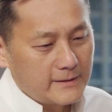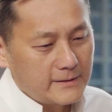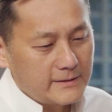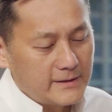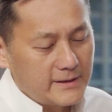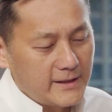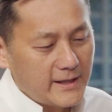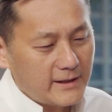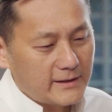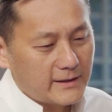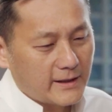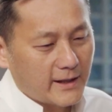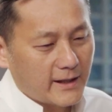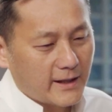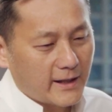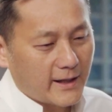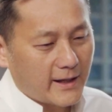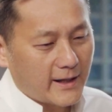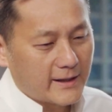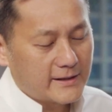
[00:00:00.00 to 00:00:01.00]
yet
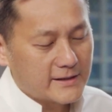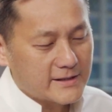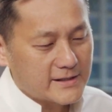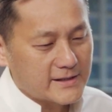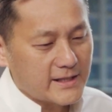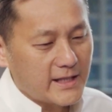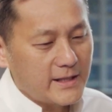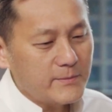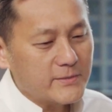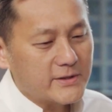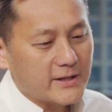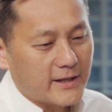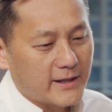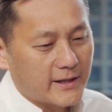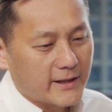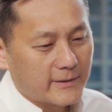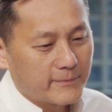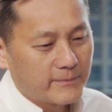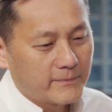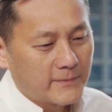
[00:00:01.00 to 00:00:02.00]
at the same
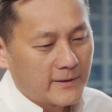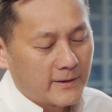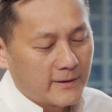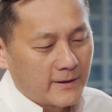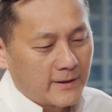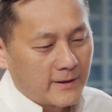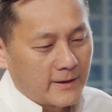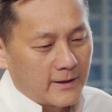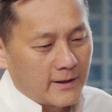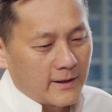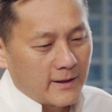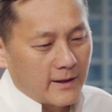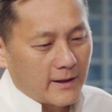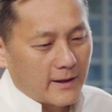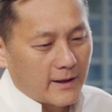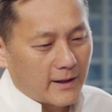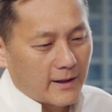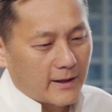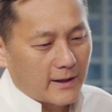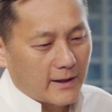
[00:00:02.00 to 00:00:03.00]
time,
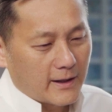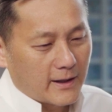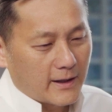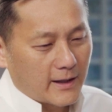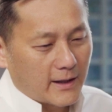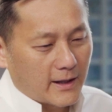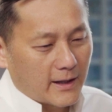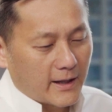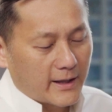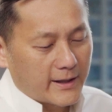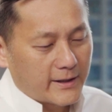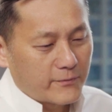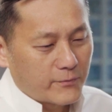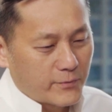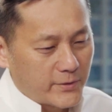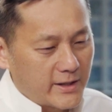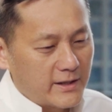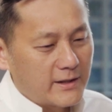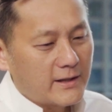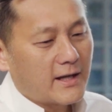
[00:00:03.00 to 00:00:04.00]
I
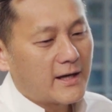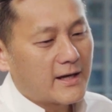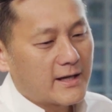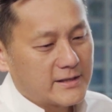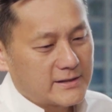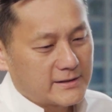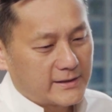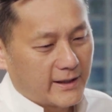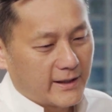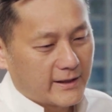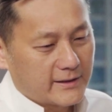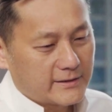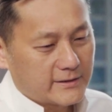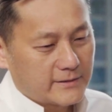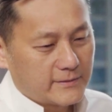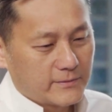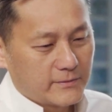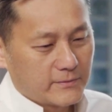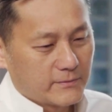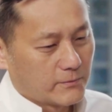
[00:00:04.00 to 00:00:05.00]
realized that
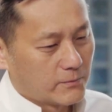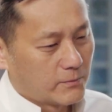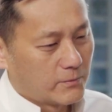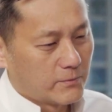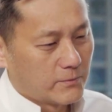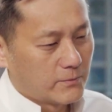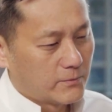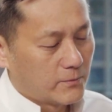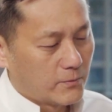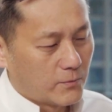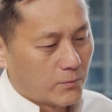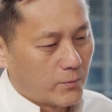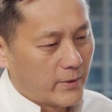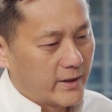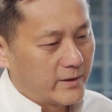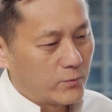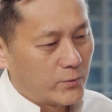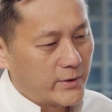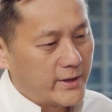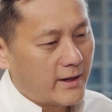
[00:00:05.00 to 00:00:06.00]

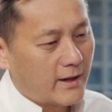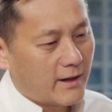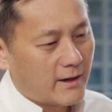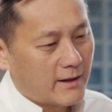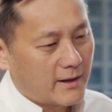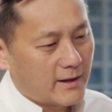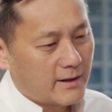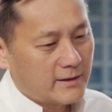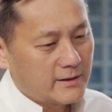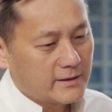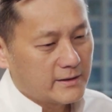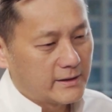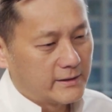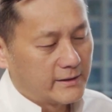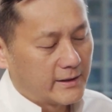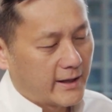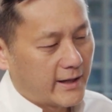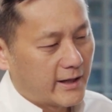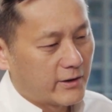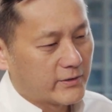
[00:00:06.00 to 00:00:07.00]
when we are
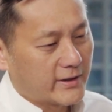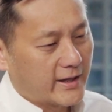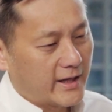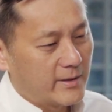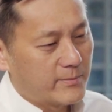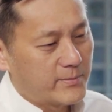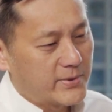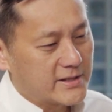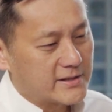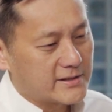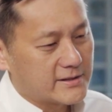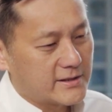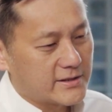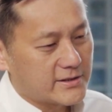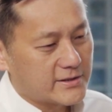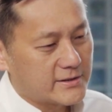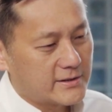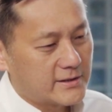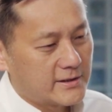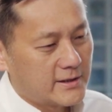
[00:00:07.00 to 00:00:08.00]
in the healthcare
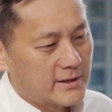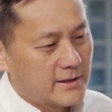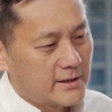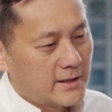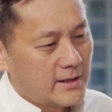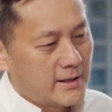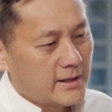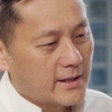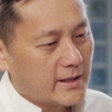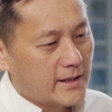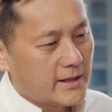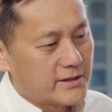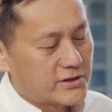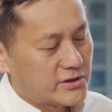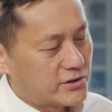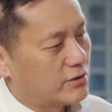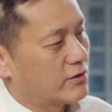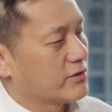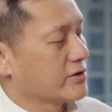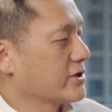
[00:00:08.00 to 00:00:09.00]
business,
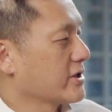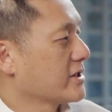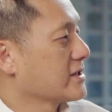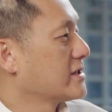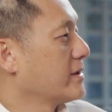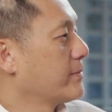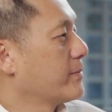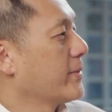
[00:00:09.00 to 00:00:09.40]
it's not just the